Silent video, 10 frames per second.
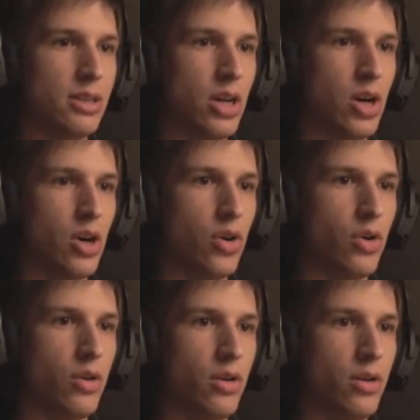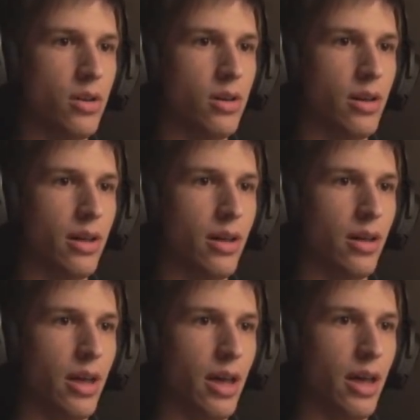So,
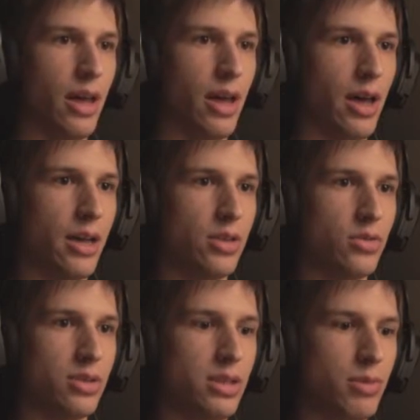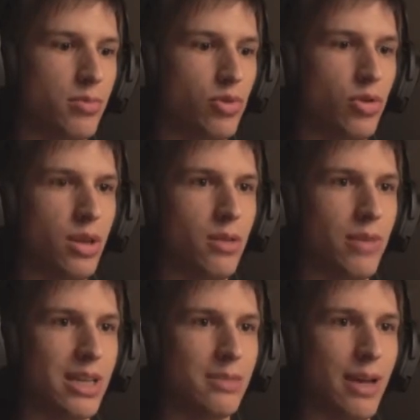uh, I don't see what I'm doing,
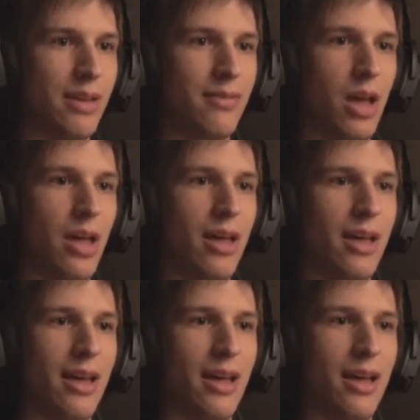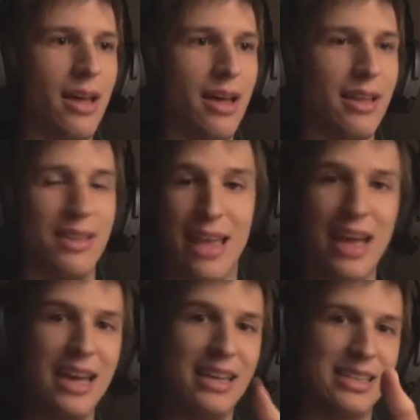where's my... Uh,
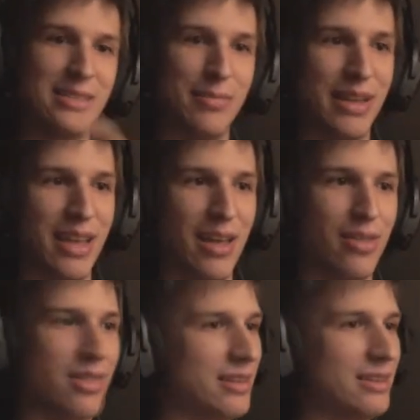there's my death.